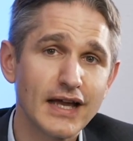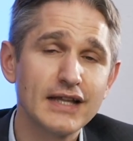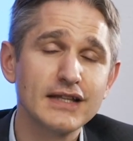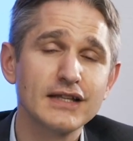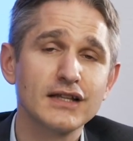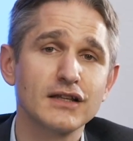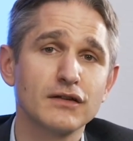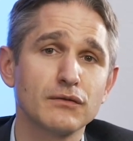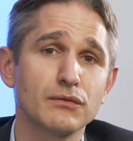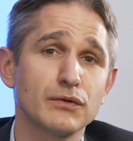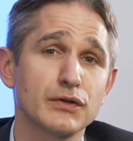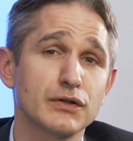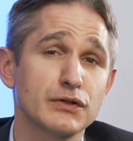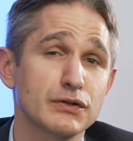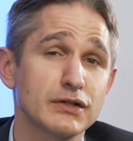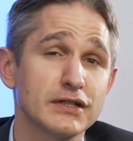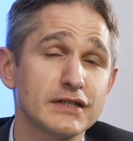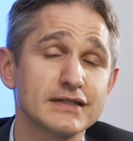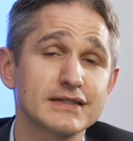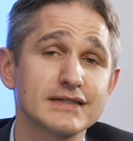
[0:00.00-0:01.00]
and
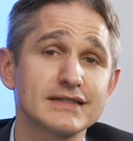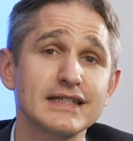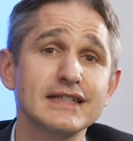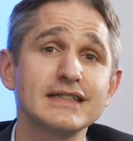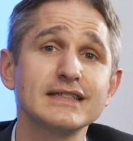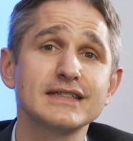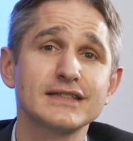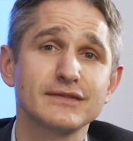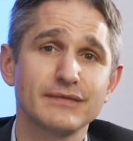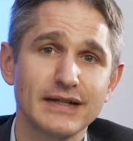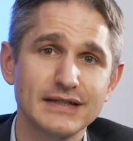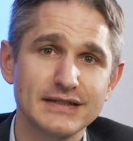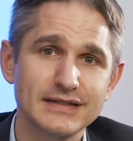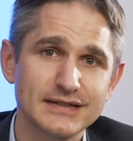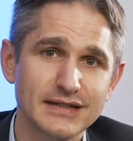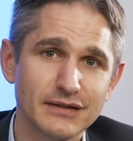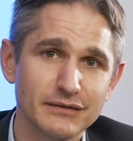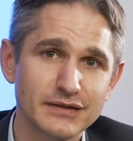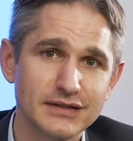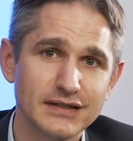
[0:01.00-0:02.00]
individuals since
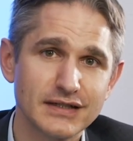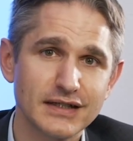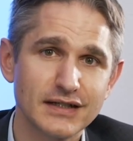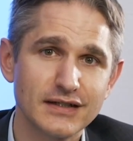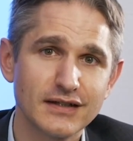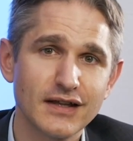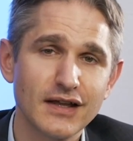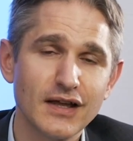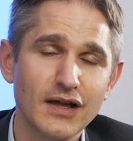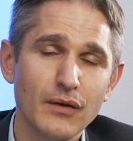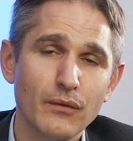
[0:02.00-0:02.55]
2017